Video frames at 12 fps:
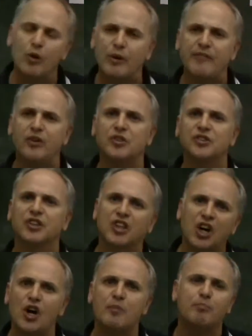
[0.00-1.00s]
will revolution
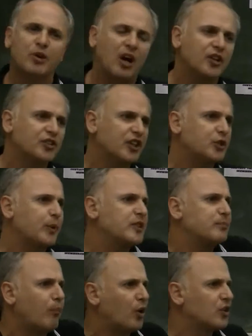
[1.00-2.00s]
occur in countries where
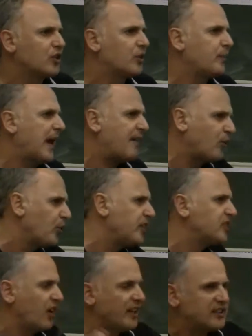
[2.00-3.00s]
it's modern and we have all
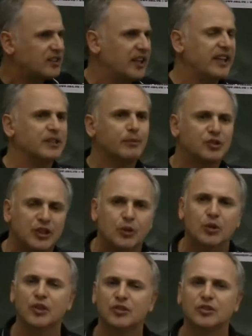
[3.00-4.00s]
these nice things,
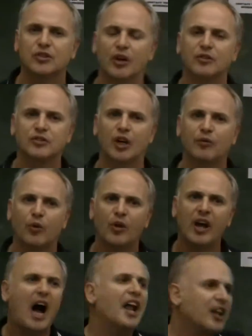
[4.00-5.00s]
material goods and so on and so
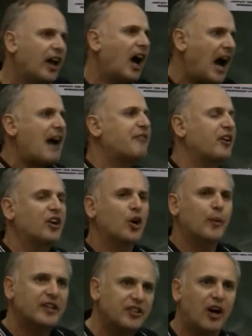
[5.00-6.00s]
forth, unlike
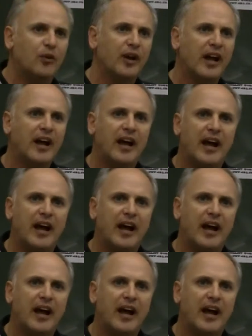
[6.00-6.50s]
Africa where they don't.